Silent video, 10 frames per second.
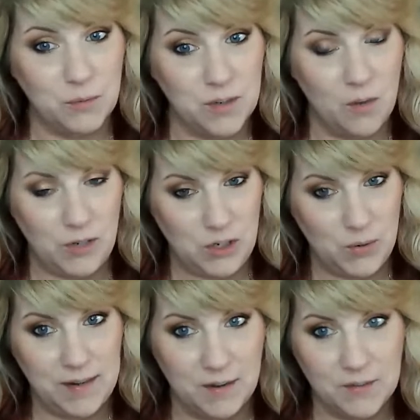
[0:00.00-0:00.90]
real when
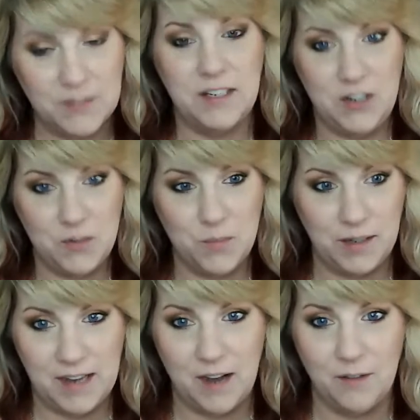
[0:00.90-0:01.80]
you announce it and you
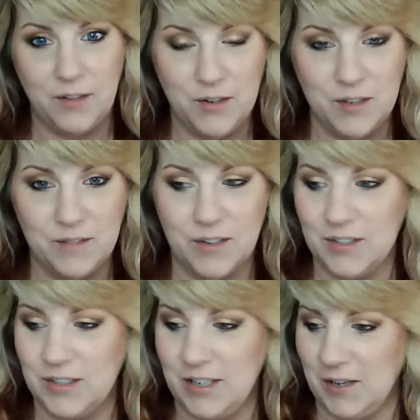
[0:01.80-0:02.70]
put it out in the
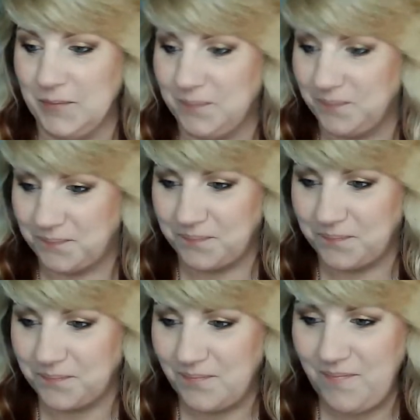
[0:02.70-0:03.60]
universe.
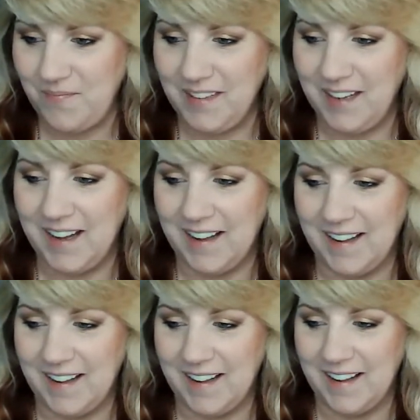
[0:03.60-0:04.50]

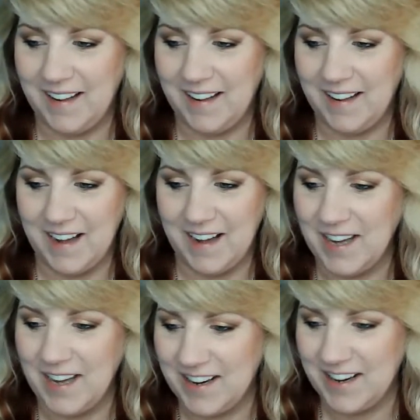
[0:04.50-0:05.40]
Hi,
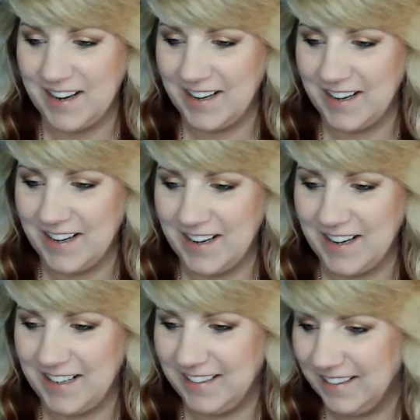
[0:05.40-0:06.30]

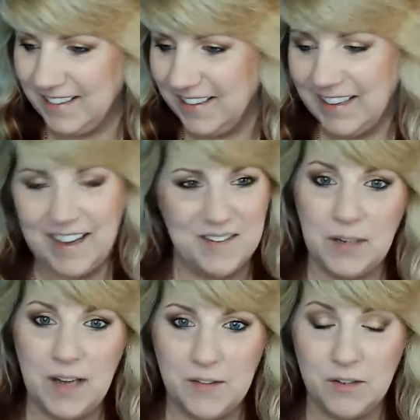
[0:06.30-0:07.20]
Karen.
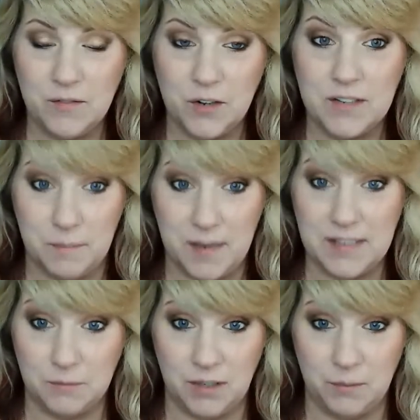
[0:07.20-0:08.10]
So when you put it out in the
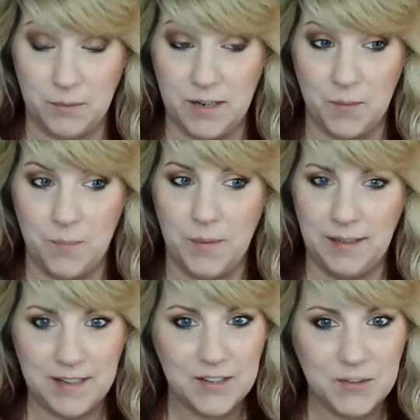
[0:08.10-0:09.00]
universe, it makes it really
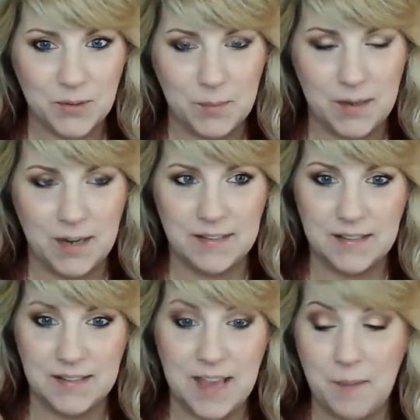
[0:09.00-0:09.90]
real, but it
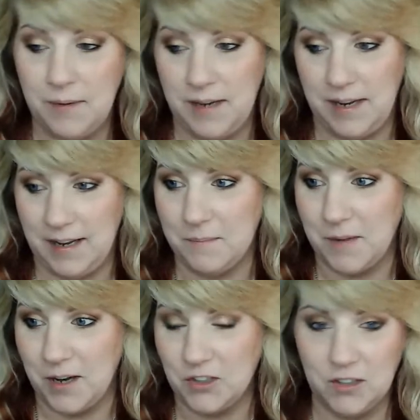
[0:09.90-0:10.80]
is real because this is
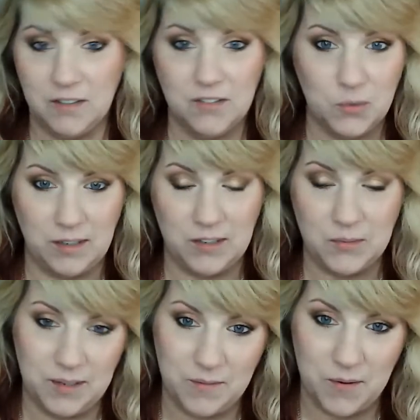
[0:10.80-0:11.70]
happening in
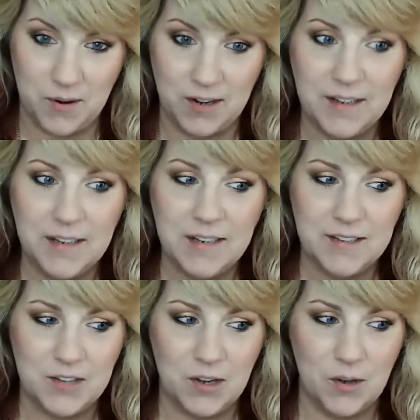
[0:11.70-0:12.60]
March
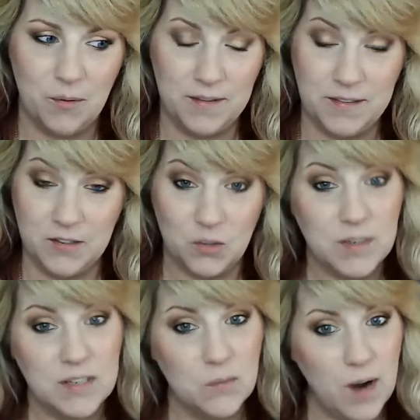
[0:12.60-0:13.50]
2024.
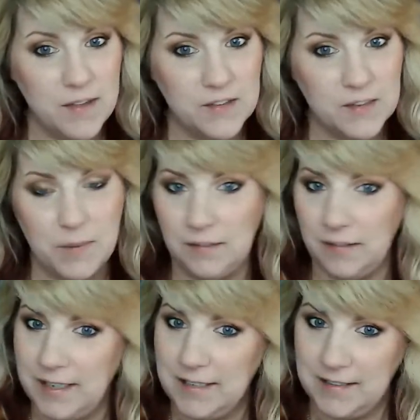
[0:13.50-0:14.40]
So there's a reason
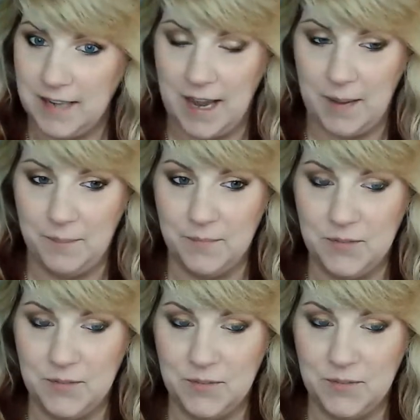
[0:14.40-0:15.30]
why there's a big lead
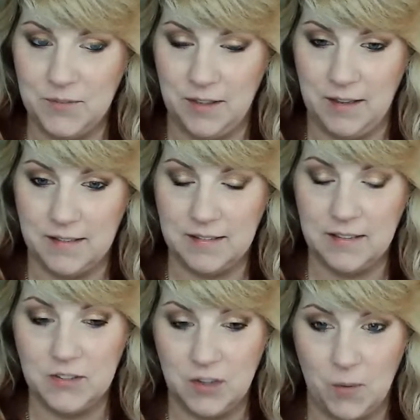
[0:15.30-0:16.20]
time to
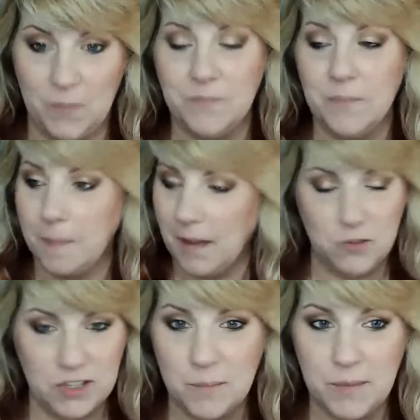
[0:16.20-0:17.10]
this. So
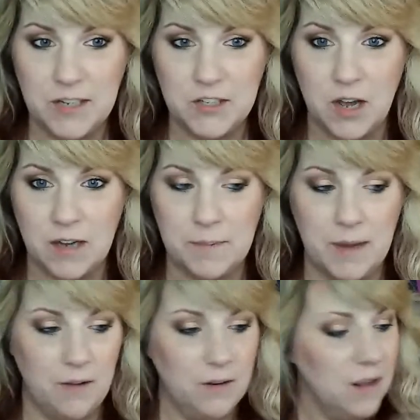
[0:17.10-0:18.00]
just going to jump in
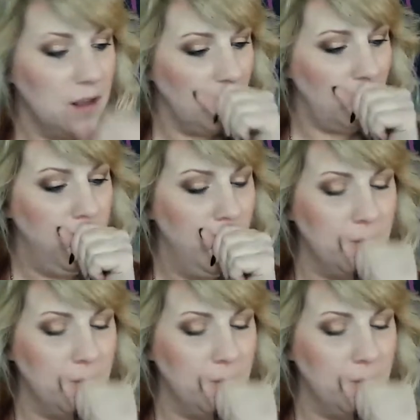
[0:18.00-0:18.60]
and talk about